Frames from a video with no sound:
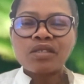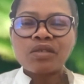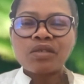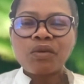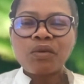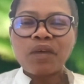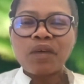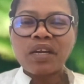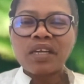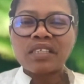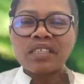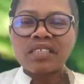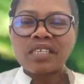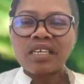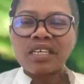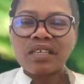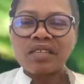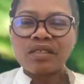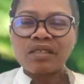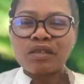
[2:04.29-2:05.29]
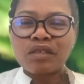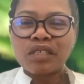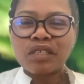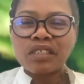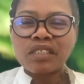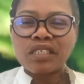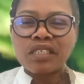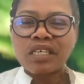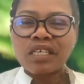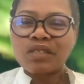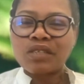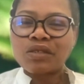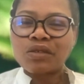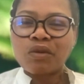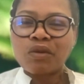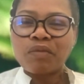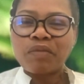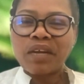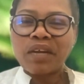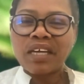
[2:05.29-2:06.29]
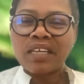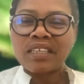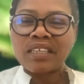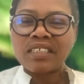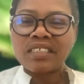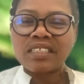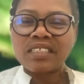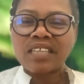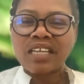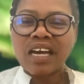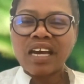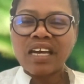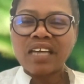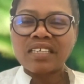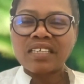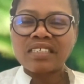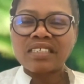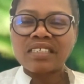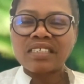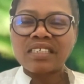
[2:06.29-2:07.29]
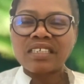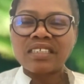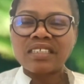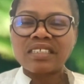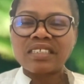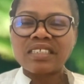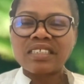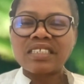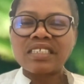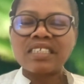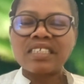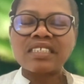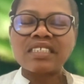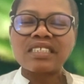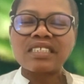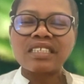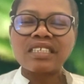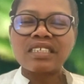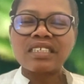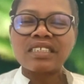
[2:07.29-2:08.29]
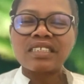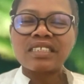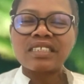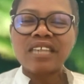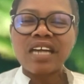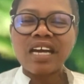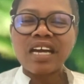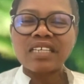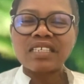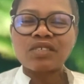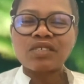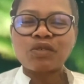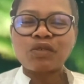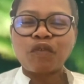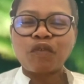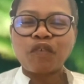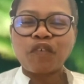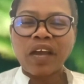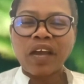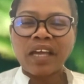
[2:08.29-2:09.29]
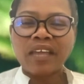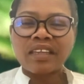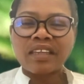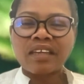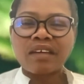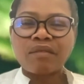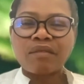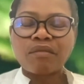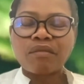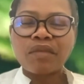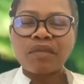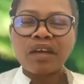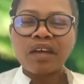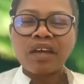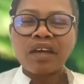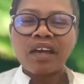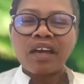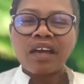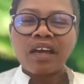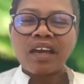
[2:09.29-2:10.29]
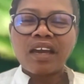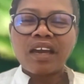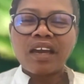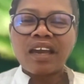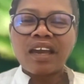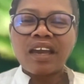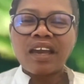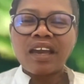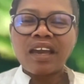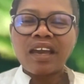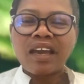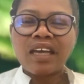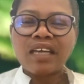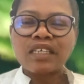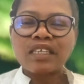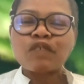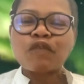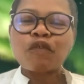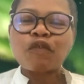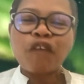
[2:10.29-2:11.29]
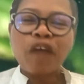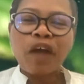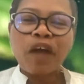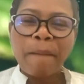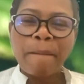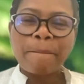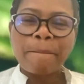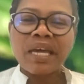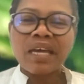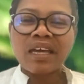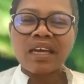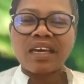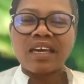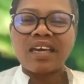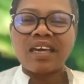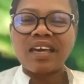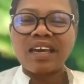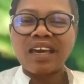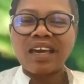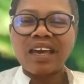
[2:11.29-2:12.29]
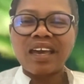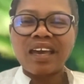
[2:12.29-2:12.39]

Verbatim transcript: So what a, tele- a telescope like this does, it's it it tries to find them uh, as far back uh,